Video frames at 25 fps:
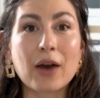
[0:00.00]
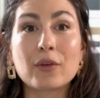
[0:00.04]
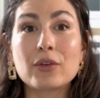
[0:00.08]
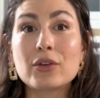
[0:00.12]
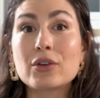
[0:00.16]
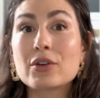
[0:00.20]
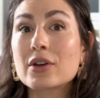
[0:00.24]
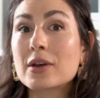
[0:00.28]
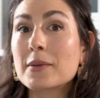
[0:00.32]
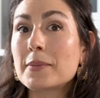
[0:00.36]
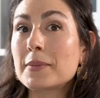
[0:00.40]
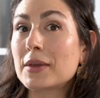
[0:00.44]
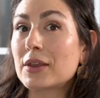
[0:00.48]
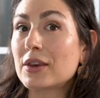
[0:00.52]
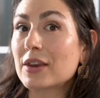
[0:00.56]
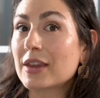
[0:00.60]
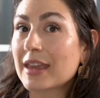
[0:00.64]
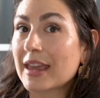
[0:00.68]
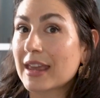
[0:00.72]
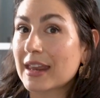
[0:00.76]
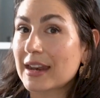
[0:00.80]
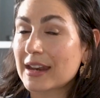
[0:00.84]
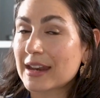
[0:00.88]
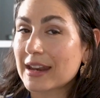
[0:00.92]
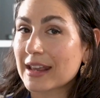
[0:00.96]
you
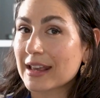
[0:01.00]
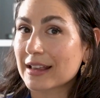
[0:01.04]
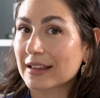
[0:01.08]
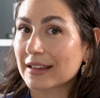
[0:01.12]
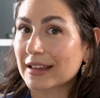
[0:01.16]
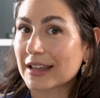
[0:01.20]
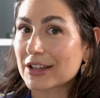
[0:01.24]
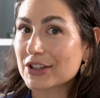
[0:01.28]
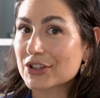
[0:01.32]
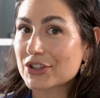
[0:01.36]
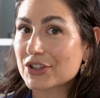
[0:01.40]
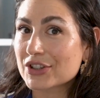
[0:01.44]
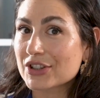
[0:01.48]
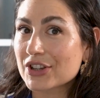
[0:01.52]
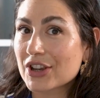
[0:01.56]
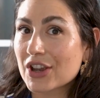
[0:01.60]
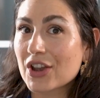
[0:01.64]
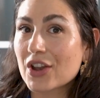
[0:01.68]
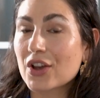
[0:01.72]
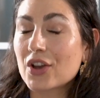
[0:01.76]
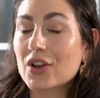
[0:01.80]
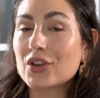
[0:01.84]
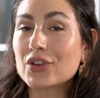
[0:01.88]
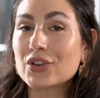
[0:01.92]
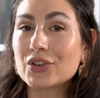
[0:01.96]
communicate in English,
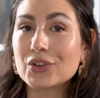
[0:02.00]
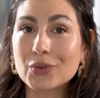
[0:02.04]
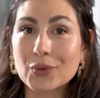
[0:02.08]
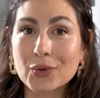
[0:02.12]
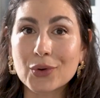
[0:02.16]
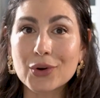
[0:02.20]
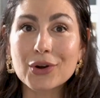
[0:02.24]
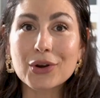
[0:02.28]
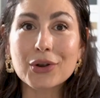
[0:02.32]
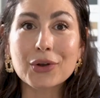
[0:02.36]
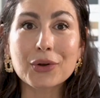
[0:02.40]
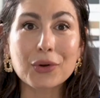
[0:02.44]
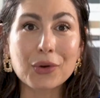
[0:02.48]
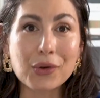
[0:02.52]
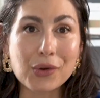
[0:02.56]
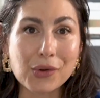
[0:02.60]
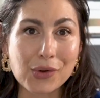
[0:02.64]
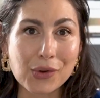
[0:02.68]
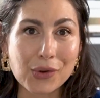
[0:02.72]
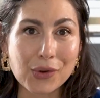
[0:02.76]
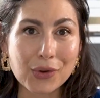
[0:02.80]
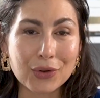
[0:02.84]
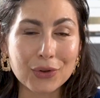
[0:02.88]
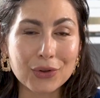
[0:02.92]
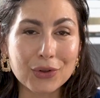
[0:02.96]
your
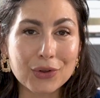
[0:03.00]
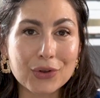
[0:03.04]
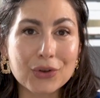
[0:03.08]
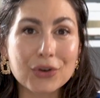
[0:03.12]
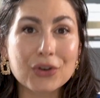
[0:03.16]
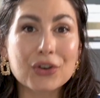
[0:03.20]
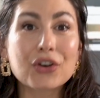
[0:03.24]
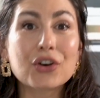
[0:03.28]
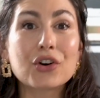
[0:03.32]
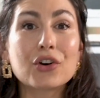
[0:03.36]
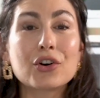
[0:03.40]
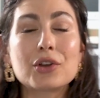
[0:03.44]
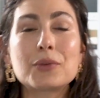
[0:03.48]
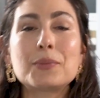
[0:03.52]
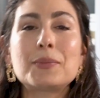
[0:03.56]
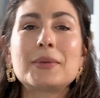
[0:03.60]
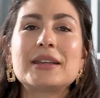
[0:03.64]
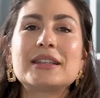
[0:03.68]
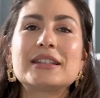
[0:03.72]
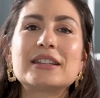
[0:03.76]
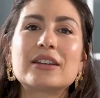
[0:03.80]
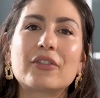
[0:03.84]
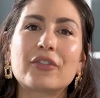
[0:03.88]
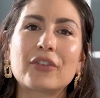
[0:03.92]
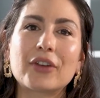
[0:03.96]
goal could be
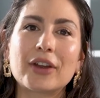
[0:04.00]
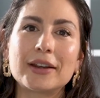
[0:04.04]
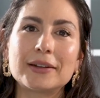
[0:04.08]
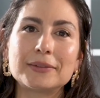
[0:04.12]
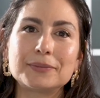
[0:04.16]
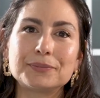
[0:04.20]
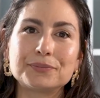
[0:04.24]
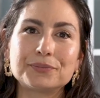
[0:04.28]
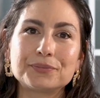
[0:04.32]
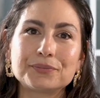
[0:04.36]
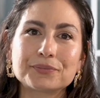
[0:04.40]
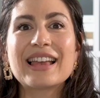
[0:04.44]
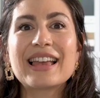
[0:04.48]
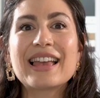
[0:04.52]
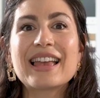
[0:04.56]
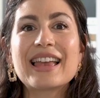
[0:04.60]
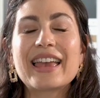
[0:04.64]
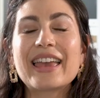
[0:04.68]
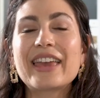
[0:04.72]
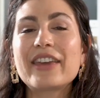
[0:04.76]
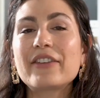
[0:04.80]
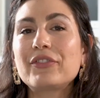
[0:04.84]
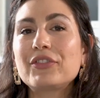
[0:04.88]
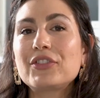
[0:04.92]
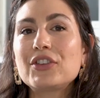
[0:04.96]
different.
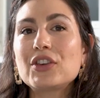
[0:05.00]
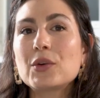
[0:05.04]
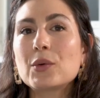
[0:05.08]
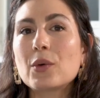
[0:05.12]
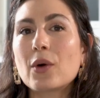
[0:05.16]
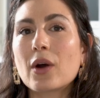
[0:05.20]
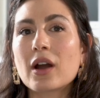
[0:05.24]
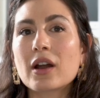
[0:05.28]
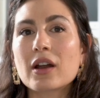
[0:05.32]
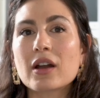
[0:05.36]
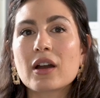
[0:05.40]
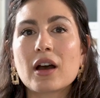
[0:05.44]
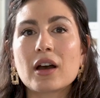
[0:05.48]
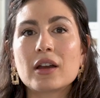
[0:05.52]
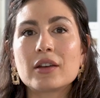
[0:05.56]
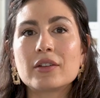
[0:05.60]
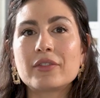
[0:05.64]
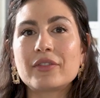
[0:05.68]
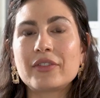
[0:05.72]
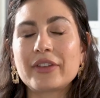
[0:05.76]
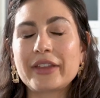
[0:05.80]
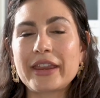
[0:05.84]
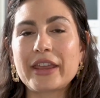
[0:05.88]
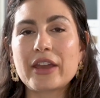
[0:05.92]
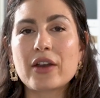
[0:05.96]
If you are on
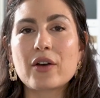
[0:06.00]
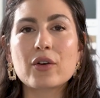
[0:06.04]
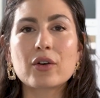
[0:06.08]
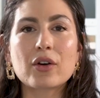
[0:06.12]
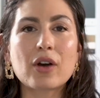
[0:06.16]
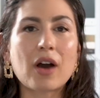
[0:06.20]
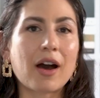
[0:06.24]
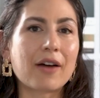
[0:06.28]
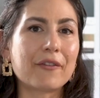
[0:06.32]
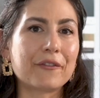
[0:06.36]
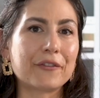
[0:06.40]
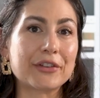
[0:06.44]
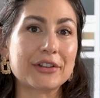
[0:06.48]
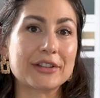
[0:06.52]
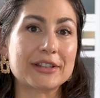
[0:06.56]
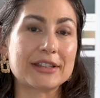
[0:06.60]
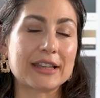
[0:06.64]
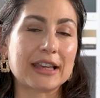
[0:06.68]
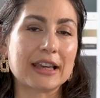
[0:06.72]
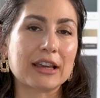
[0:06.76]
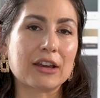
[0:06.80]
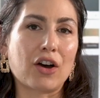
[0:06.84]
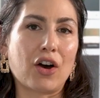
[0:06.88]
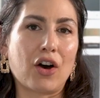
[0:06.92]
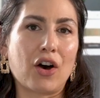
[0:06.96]
video
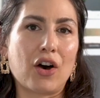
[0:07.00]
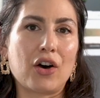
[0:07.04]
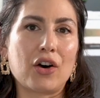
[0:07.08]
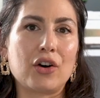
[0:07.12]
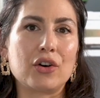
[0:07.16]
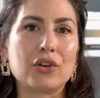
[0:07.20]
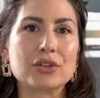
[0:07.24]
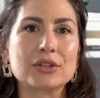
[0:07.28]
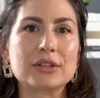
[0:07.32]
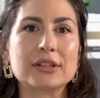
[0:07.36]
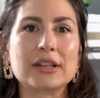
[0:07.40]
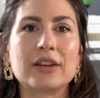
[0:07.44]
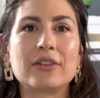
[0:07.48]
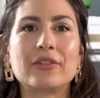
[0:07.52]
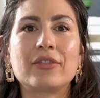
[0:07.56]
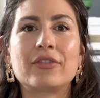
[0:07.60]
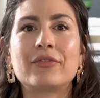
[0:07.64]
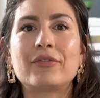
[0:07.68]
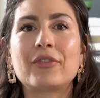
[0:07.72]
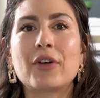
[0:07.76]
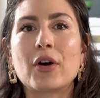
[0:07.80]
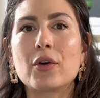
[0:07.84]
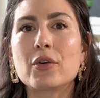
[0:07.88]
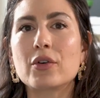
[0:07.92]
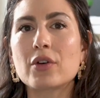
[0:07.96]
conferencing calls and
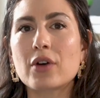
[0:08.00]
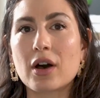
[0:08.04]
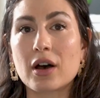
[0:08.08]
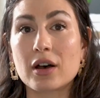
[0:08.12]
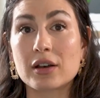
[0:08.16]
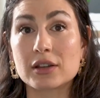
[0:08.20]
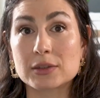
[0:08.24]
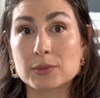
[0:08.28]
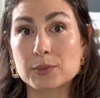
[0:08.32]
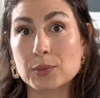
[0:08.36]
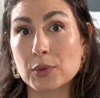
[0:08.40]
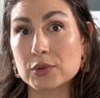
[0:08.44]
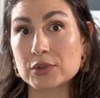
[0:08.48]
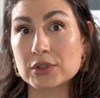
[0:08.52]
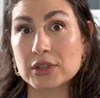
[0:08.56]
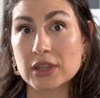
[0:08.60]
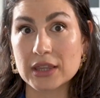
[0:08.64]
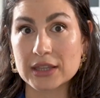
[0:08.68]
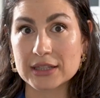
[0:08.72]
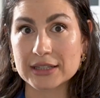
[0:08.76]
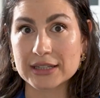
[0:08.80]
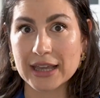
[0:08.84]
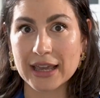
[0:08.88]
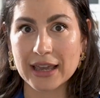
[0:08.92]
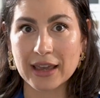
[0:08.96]
phone calls most of
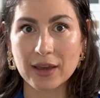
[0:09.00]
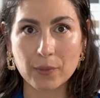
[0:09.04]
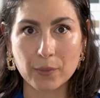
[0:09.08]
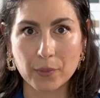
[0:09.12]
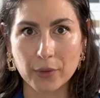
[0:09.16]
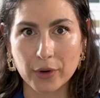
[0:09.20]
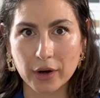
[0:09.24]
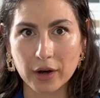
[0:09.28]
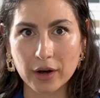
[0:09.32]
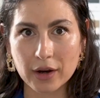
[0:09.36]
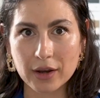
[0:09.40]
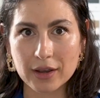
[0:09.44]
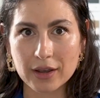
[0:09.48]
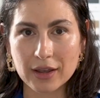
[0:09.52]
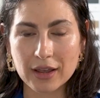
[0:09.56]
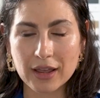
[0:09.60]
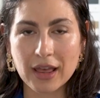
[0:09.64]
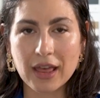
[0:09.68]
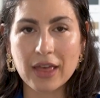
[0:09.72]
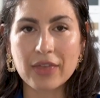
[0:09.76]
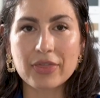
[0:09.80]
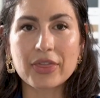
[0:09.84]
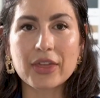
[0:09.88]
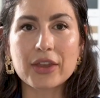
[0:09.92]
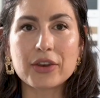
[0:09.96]
the day at work,
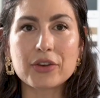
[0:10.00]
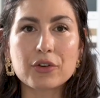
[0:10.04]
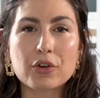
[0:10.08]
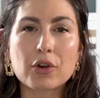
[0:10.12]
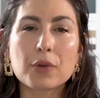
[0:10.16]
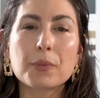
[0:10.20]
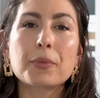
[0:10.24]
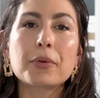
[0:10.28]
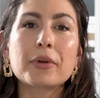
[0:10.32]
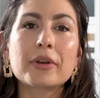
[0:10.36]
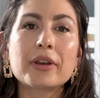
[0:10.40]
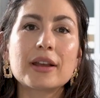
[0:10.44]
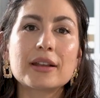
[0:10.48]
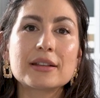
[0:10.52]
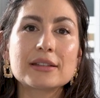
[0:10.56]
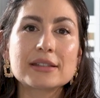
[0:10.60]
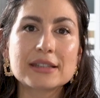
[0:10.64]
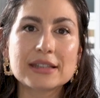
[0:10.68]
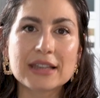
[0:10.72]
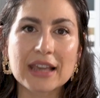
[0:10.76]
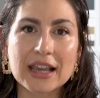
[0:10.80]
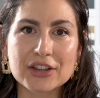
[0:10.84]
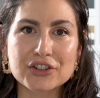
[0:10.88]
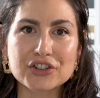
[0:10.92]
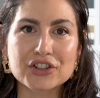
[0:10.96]
then your
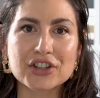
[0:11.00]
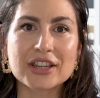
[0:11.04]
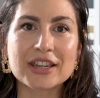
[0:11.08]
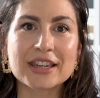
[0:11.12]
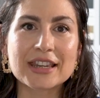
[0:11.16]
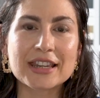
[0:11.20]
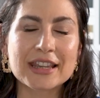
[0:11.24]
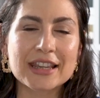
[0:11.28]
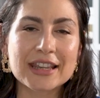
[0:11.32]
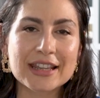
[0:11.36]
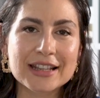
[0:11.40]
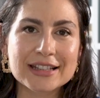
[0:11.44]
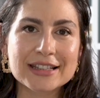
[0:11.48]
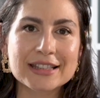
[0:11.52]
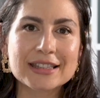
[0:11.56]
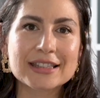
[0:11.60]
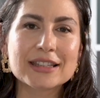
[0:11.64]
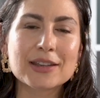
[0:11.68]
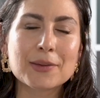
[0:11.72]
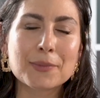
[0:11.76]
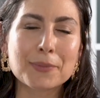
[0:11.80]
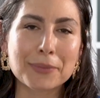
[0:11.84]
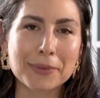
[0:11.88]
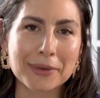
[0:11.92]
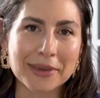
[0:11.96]
pronunciation needs
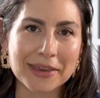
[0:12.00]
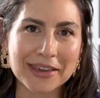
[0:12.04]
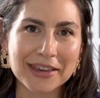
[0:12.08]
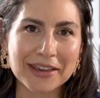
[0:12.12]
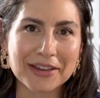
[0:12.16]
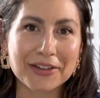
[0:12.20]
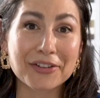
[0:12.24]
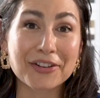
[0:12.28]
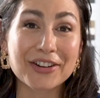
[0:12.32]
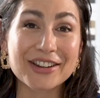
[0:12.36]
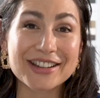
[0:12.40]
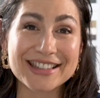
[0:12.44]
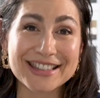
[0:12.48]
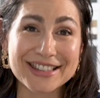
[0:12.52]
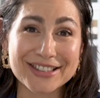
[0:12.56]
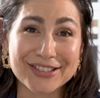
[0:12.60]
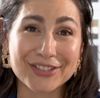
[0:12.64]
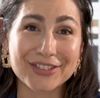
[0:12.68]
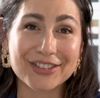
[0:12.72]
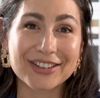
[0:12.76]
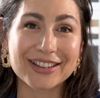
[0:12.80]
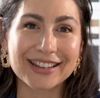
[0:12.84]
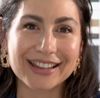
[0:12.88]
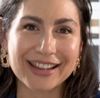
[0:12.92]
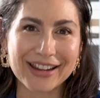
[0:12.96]
to be crystal
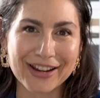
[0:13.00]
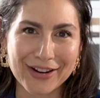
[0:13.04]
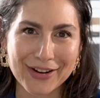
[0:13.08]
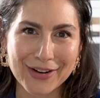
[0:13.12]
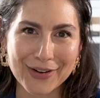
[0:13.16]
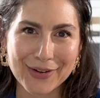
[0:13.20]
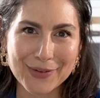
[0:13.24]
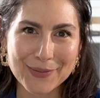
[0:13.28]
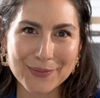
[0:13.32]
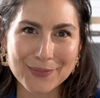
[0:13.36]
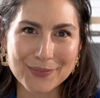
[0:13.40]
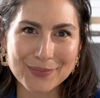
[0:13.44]
clear.